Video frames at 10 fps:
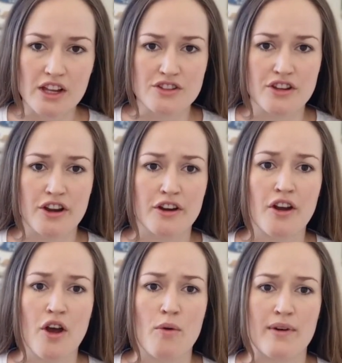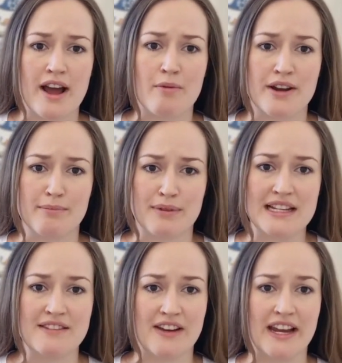So when I want to
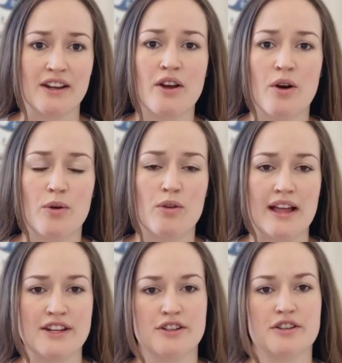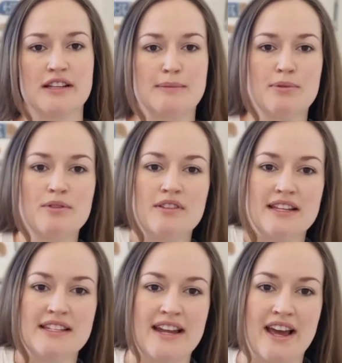breastfeed, all I do is pull
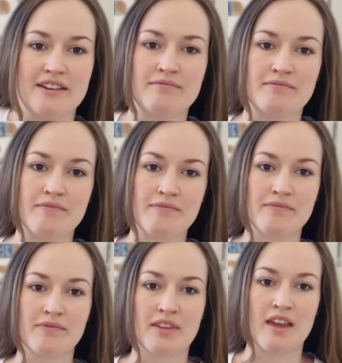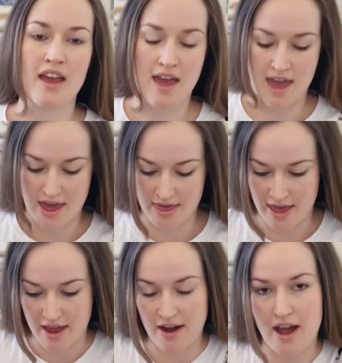this down and
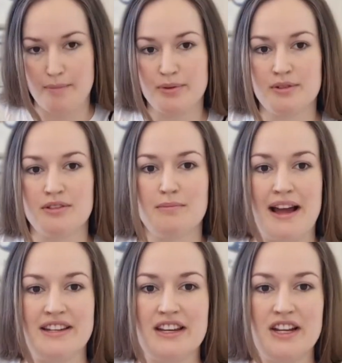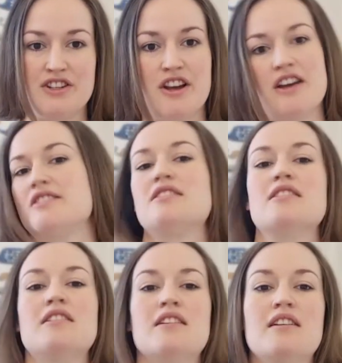then I pull my t-shirt
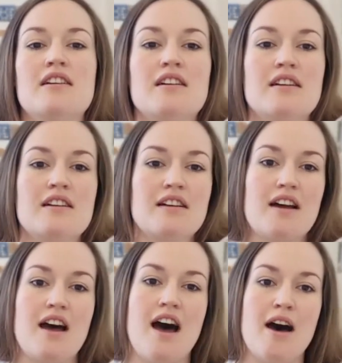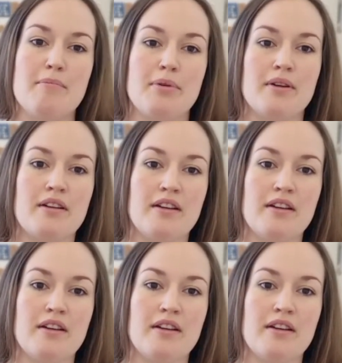up.